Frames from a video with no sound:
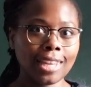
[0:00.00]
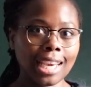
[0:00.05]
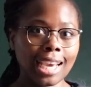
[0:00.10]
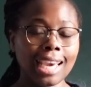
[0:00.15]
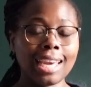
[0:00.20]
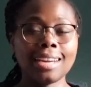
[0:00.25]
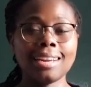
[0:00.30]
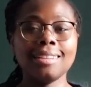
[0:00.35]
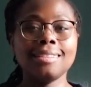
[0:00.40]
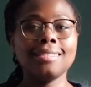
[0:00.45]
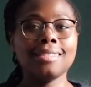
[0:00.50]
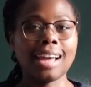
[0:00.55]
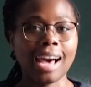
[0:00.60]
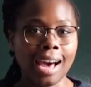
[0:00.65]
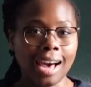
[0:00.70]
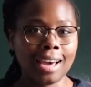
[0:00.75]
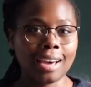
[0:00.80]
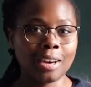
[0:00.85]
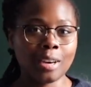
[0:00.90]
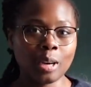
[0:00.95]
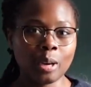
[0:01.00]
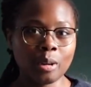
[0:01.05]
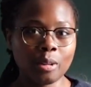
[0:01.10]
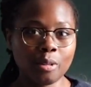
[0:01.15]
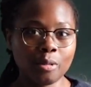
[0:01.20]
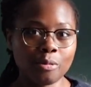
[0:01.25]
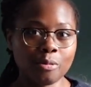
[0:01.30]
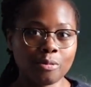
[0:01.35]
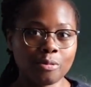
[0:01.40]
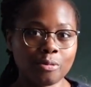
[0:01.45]
in a lot
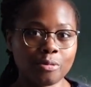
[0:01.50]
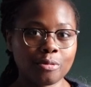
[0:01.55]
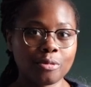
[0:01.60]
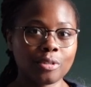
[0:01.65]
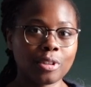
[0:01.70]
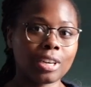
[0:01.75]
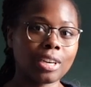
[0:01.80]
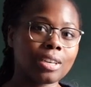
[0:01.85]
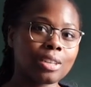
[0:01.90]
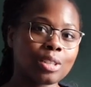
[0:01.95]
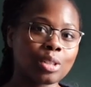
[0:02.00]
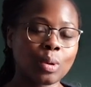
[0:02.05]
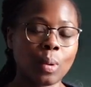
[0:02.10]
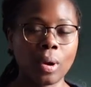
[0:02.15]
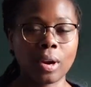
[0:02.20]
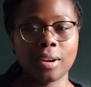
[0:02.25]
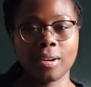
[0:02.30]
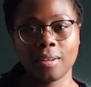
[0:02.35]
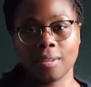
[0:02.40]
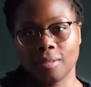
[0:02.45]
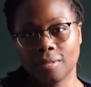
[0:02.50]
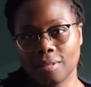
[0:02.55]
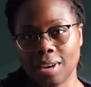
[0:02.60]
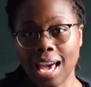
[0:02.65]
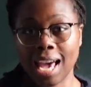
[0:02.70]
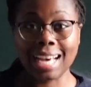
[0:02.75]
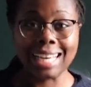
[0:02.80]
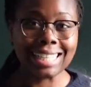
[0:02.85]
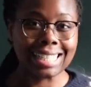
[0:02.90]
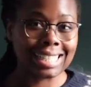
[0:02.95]
of sort of
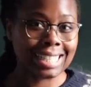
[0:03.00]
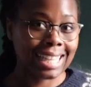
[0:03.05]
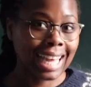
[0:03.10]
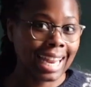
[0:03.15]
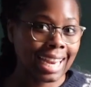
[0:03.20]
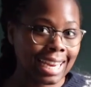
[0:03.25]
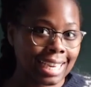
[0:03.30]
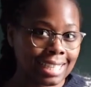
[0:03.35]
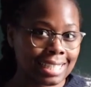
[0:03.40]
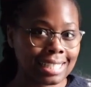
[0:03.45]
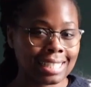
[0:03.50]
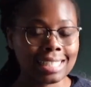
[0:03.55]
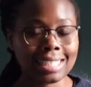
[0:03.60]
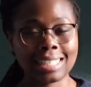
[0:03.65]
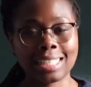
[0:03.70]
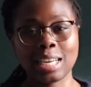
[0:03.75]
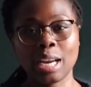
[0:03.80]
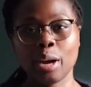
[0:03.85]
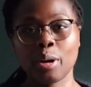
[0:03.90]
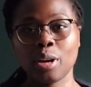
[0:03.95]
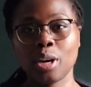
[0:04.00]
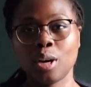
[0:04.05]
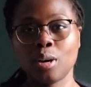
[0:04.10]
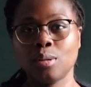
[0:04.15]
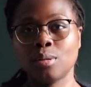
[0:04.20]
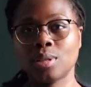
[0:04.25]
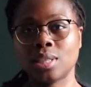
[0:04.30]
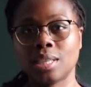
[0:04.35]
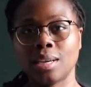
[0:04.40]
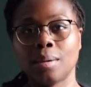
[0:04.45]
settings,
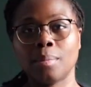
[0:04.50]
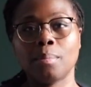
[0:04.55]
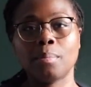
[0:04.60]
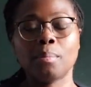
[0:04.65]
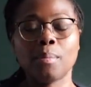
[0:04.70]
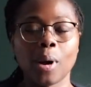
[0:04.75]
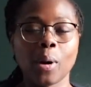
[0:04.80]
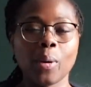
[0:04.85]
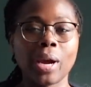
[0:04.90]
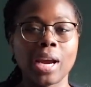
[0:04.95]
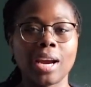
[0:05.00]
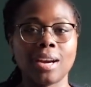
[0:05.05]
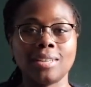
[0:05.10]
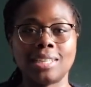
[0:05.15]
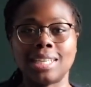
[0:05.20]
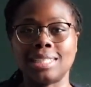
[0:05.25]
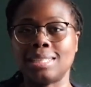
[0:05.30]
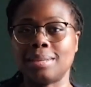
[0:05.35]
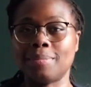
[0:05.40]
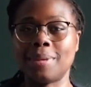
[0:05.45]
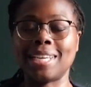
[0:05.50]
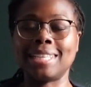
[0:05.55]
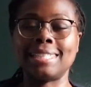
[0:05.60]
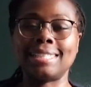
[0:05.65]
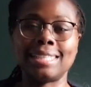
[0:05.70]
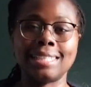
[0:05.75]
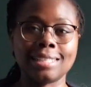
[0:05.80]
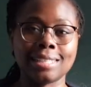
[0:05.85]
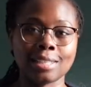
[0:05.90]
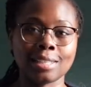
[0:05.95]
scenarios, mohair doesn't make
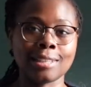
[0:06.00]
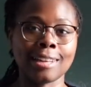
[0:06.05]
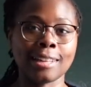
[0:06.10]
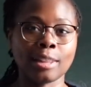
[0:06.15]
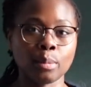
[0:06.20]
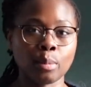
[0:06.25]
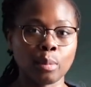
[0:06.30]
sense. It's not the